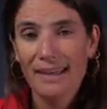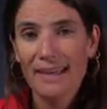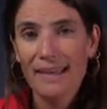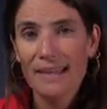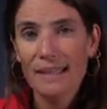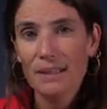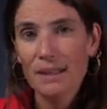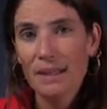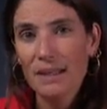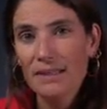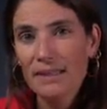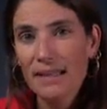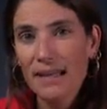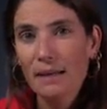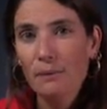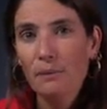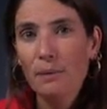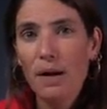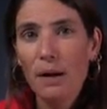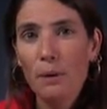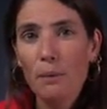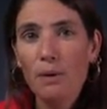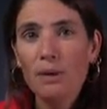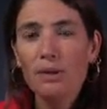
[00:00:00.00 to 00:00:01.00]
So I said, well,
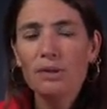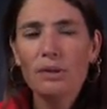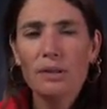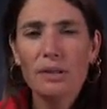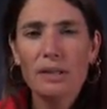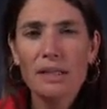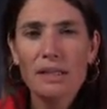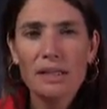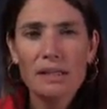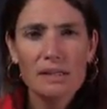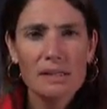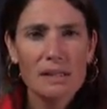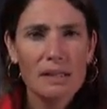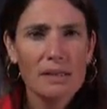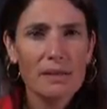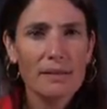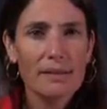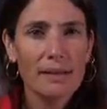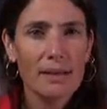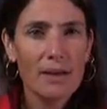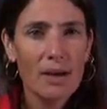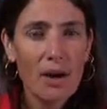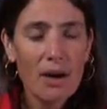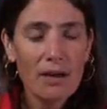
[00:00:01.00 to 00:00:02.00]
I want you to consider the
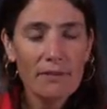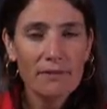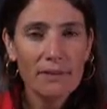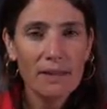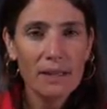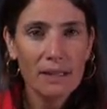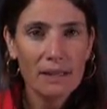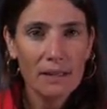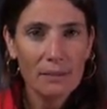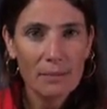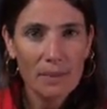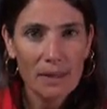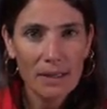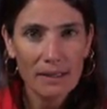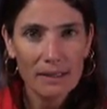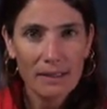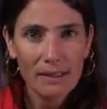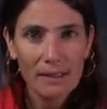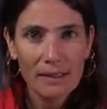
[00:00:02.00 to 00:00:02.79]
coffee in the mug.